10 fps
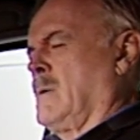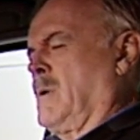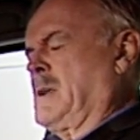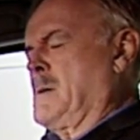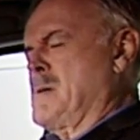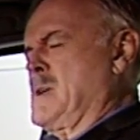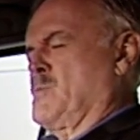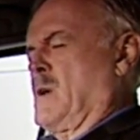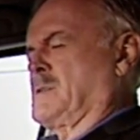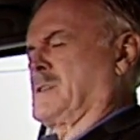What do you mean,
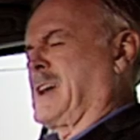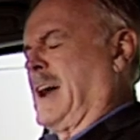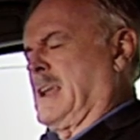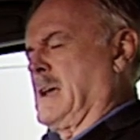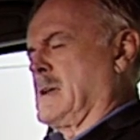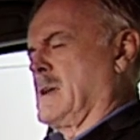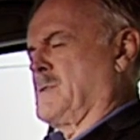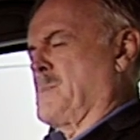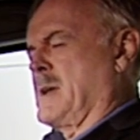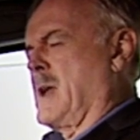what colour
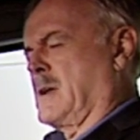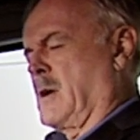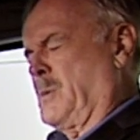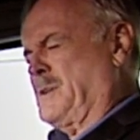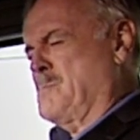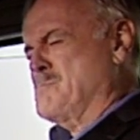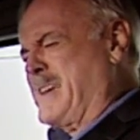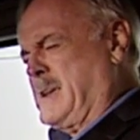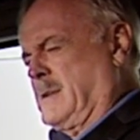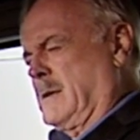is my anger? What do you
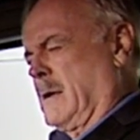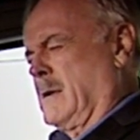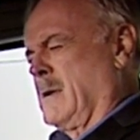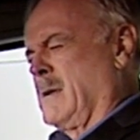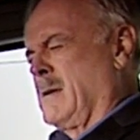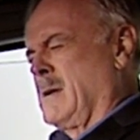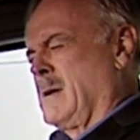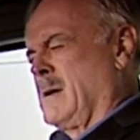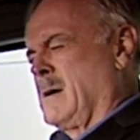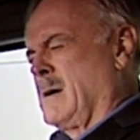mean? How does it
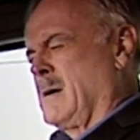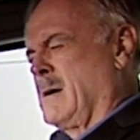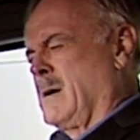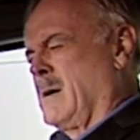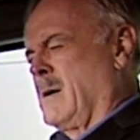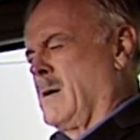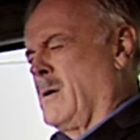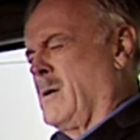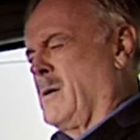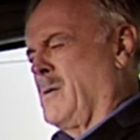smell? What shape
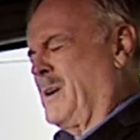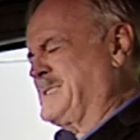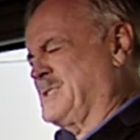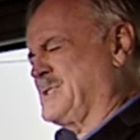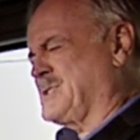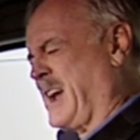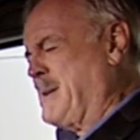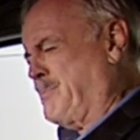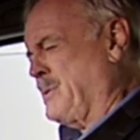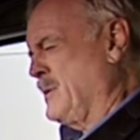is it? What
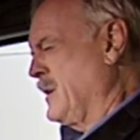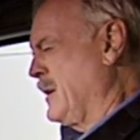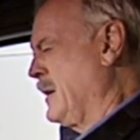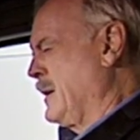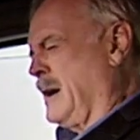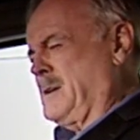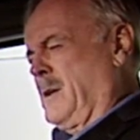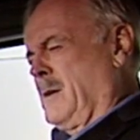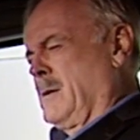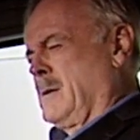shape? I,
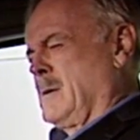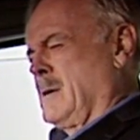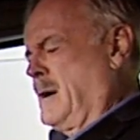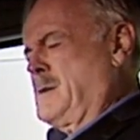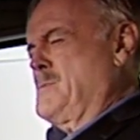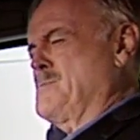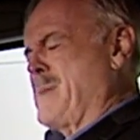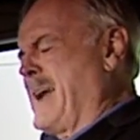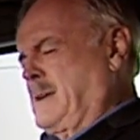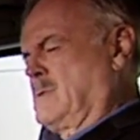Introduce it politely
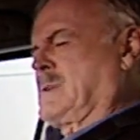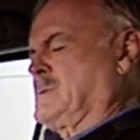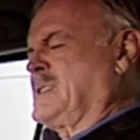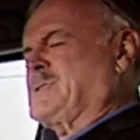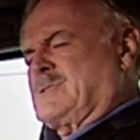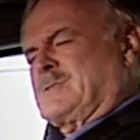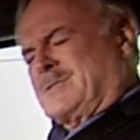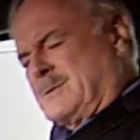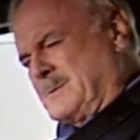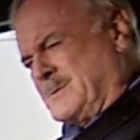to your positive Just
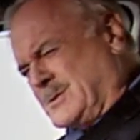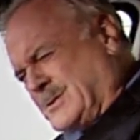emotions.